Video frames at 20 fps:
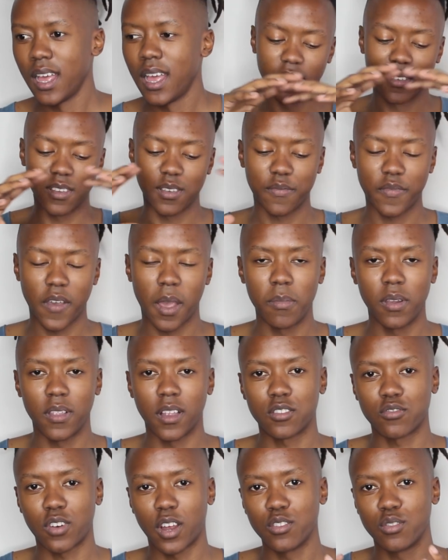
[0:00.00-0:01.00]
There's this family
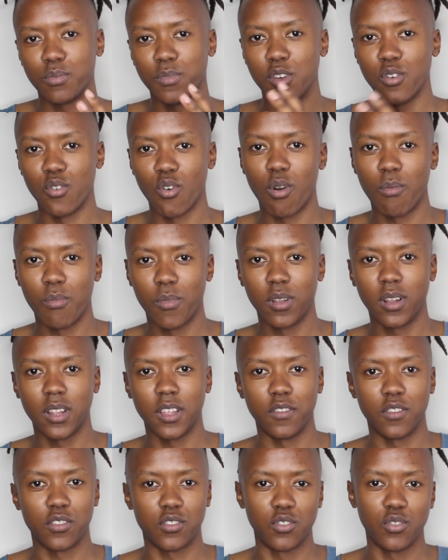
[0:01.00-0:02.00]
that's trying to be normal
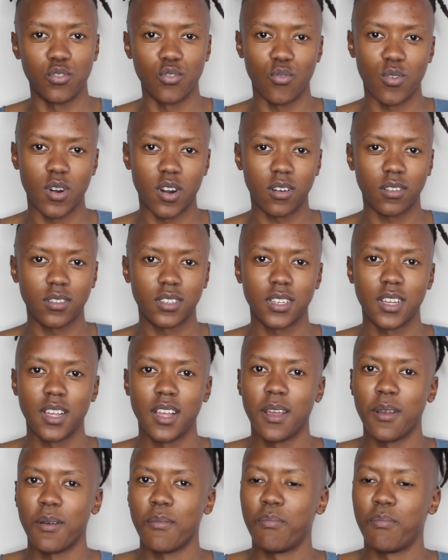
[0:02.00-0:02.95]
in this new world,